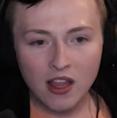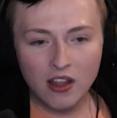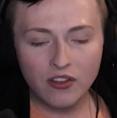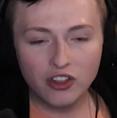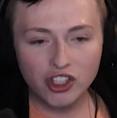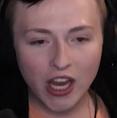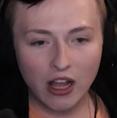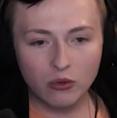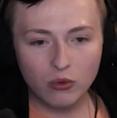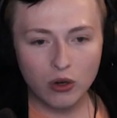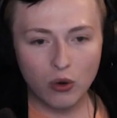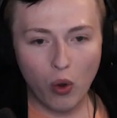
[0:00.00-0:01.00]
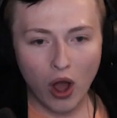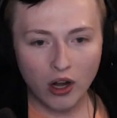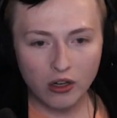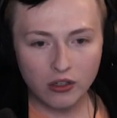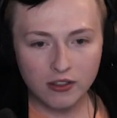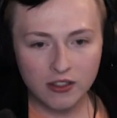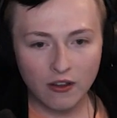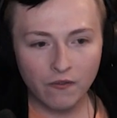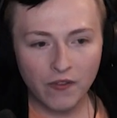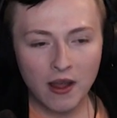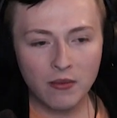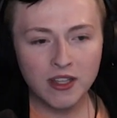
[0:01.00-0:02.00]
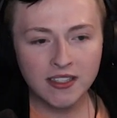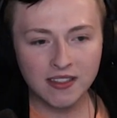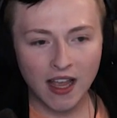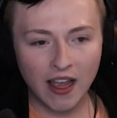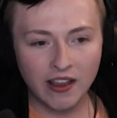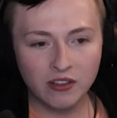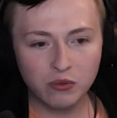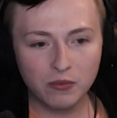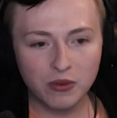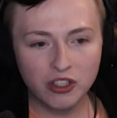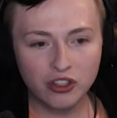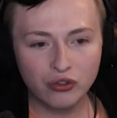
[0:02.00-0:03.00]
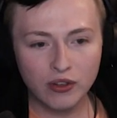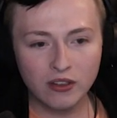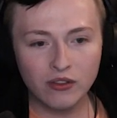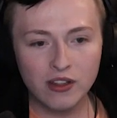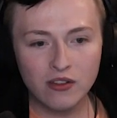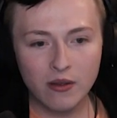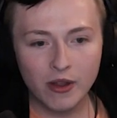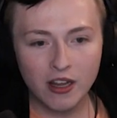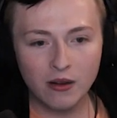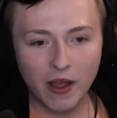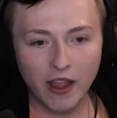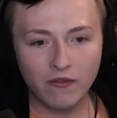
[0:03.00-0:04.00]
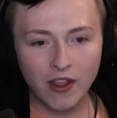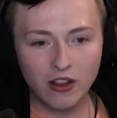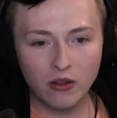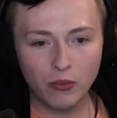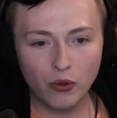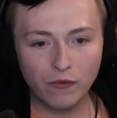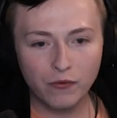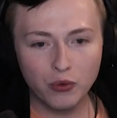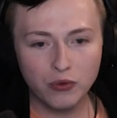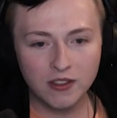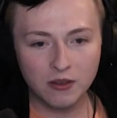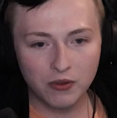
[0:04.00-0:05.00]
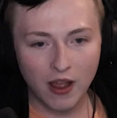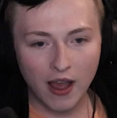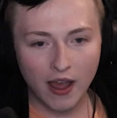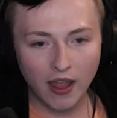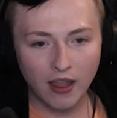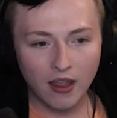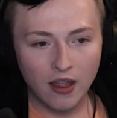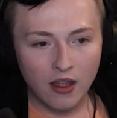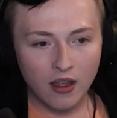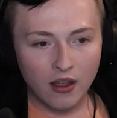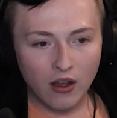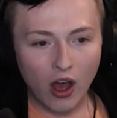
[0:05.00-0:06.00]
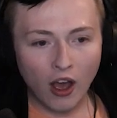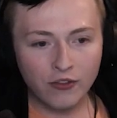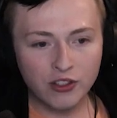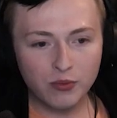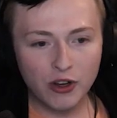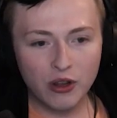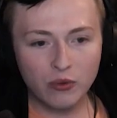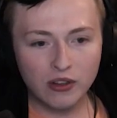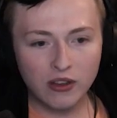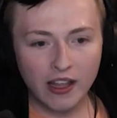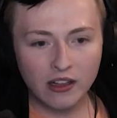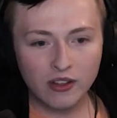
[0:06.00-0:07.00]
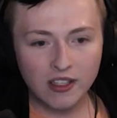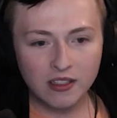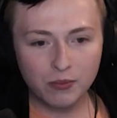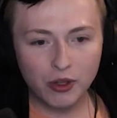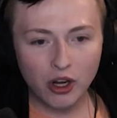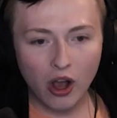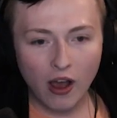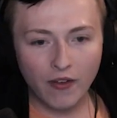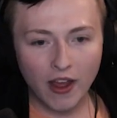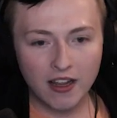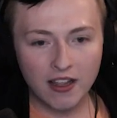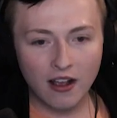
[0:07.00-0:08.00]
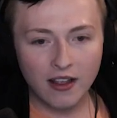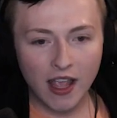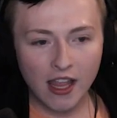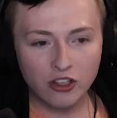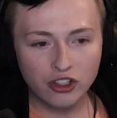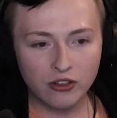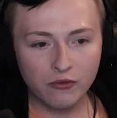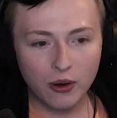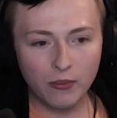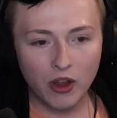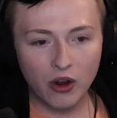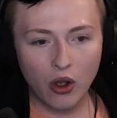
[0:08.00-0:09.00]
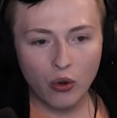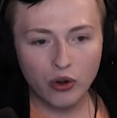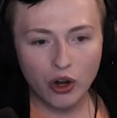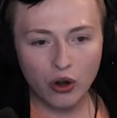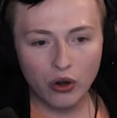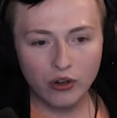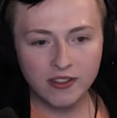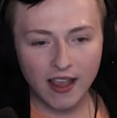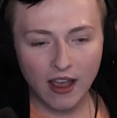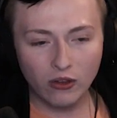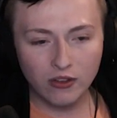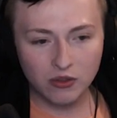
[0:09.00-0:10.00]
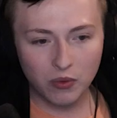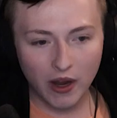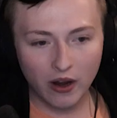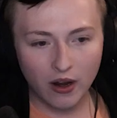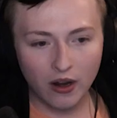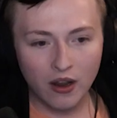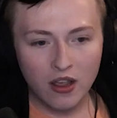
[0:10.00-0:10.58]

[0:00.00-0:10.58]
in the shallower waters. Family size would be strictly limited by available food supply. Offspring would likely split off at a young age to form their own herds elsewhere.